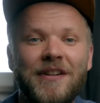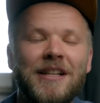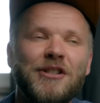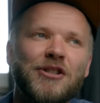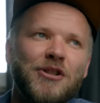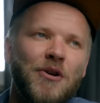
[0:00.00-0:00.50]
and
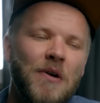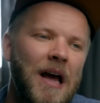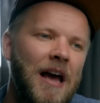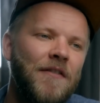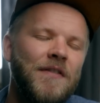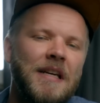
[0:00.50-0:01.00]
it's so
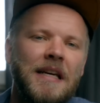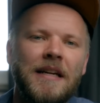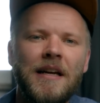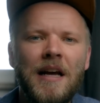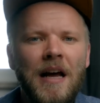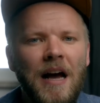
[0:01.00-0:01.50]
heavy and
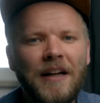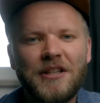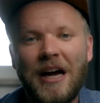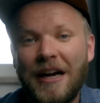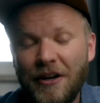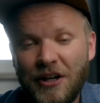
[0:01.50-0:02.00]

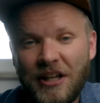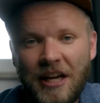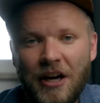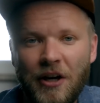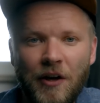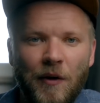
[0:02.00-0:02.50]
tiring to
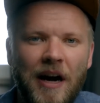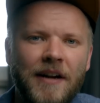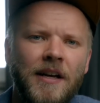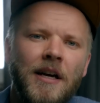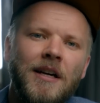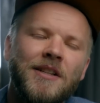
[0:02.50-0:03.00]
carry around.